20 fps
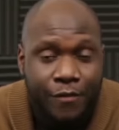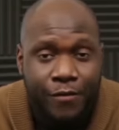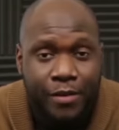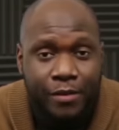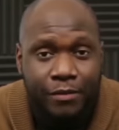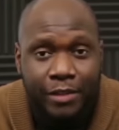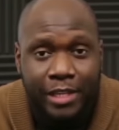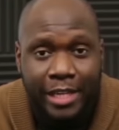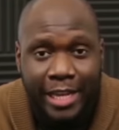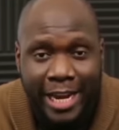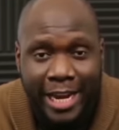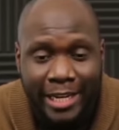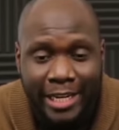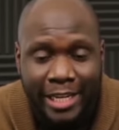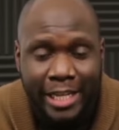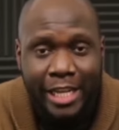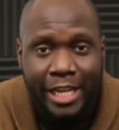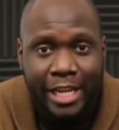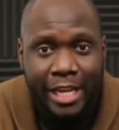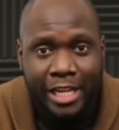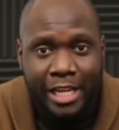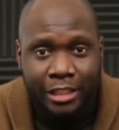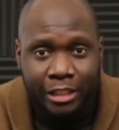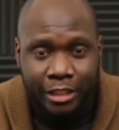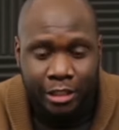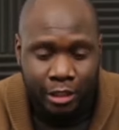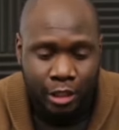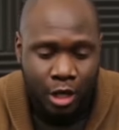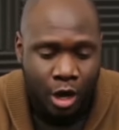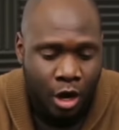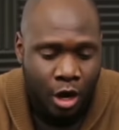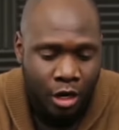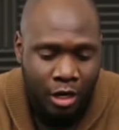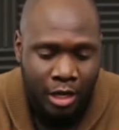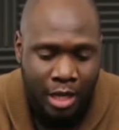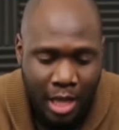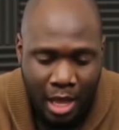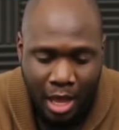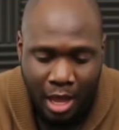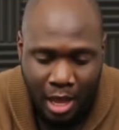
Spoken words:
58 inches long.